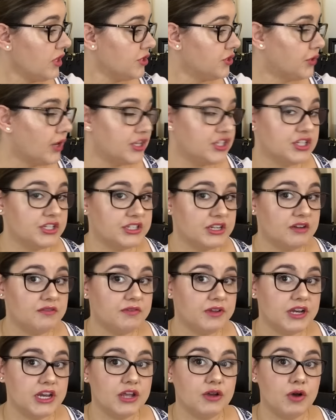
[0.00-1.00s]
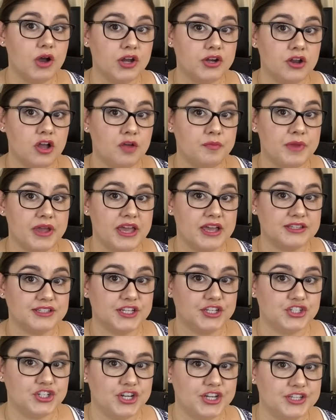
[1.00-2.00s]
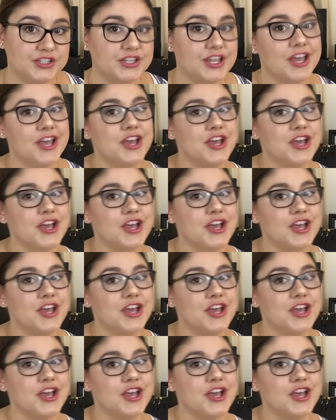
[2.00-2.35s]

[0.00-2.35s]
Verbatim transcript: So I just did a video on all my S L Gs,